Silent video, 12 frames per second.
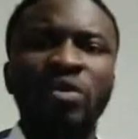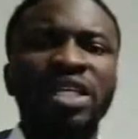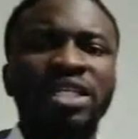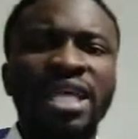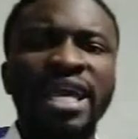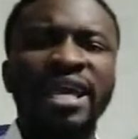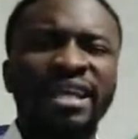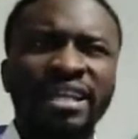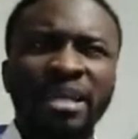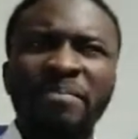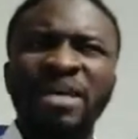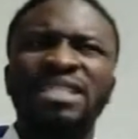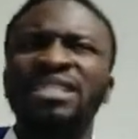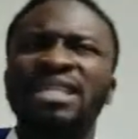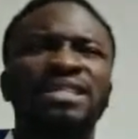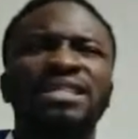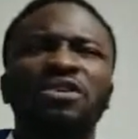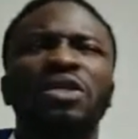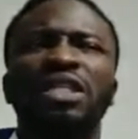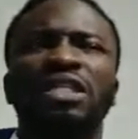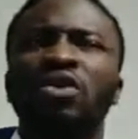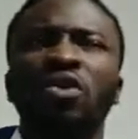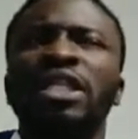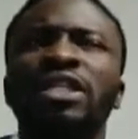say the messenger's duty
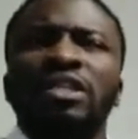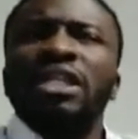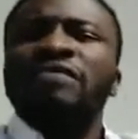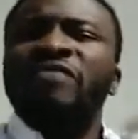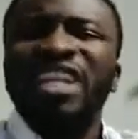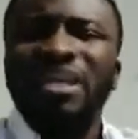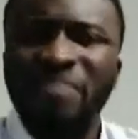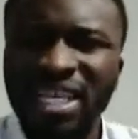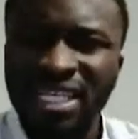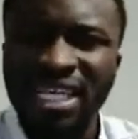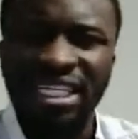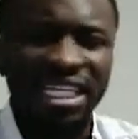is only to deliver the message,